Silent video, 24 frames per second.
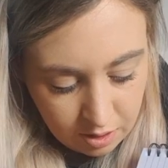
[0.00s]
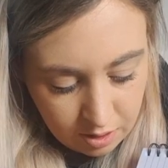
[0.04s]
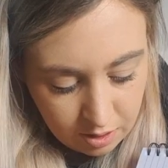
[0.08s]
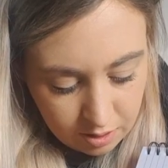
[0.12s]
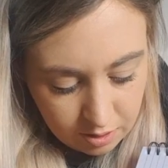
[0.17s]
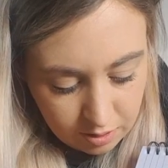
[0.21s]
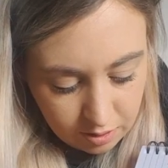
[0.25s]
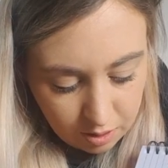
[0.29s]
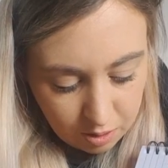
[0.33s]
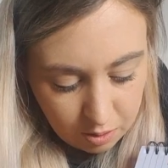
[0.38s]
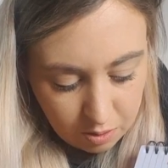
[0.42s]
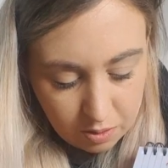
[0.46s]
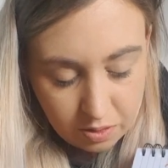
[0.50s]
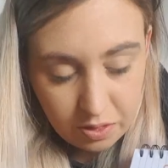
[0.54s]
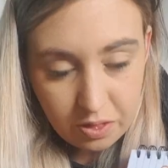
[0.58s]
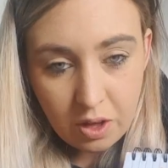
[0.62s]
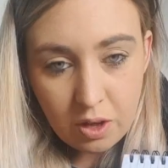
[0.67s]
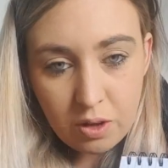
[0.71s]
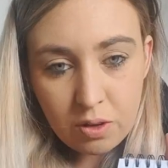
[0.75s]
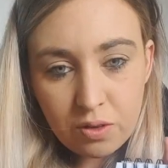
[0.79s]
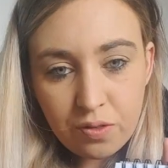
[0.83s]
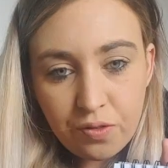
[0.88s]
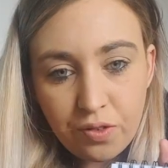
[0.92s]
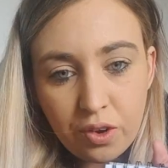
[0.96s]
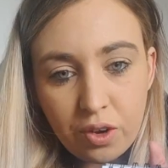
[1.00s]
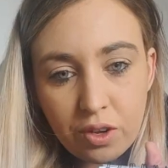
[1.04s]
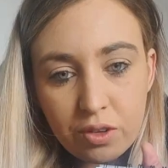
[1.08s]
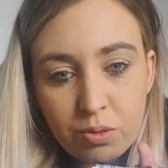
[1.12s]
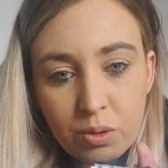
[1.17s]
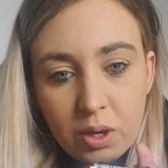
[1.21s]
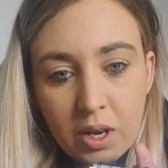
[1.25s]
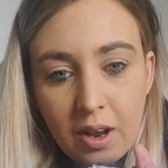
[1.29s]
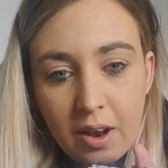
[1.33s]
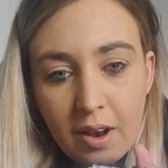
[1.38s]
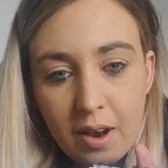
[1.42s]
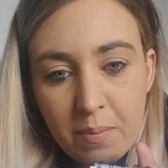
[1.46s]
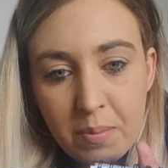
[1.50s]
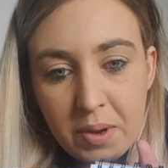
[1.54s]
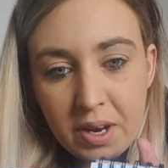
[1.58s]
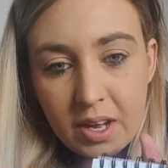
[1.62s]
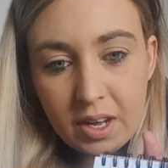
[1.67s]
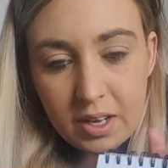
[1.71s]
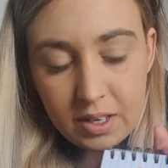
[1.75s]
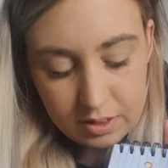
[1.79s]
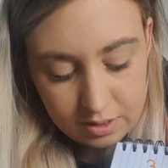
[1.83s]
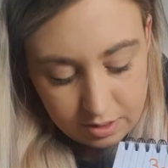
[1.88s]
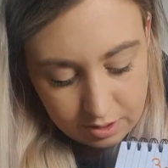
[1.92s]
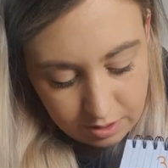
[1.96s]
So those 4's will
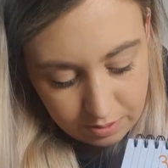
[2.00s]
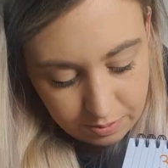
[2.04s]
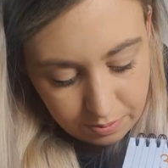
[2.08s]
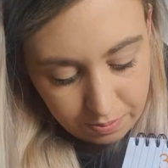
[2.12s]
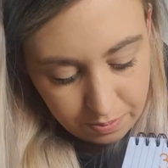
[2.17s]
eliminate.